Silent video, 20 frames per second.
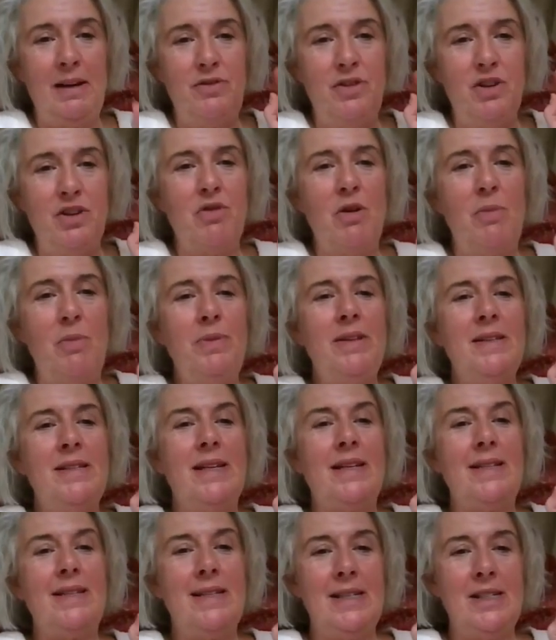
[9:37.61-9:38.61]
If you grew up in the
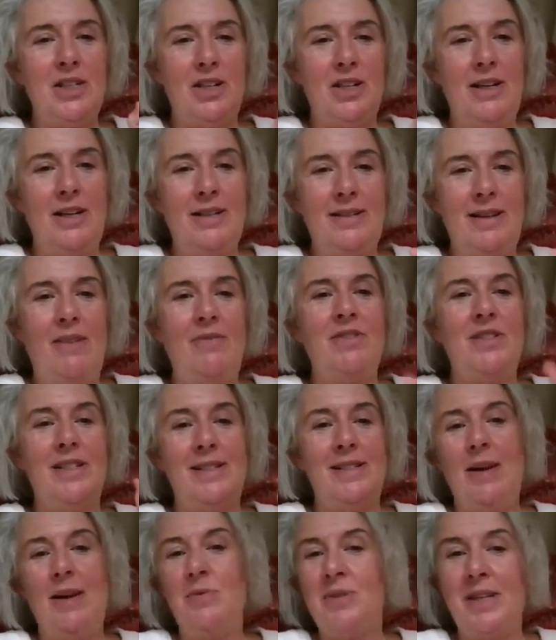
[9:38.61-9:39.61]
60s and early 70s,
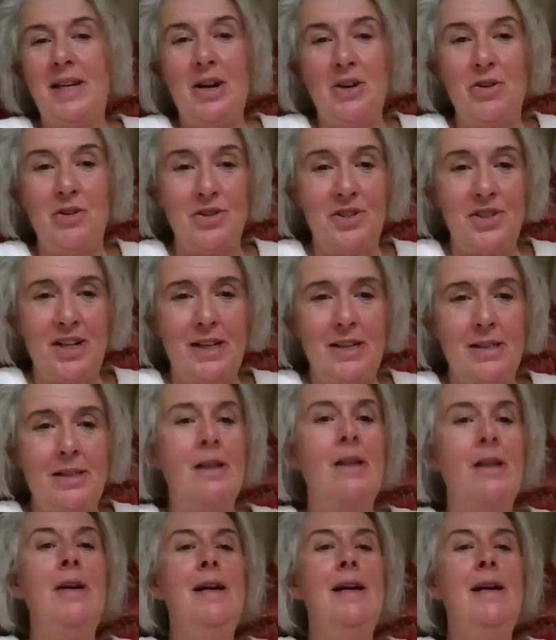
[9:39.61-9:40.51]
and that was an air hostess.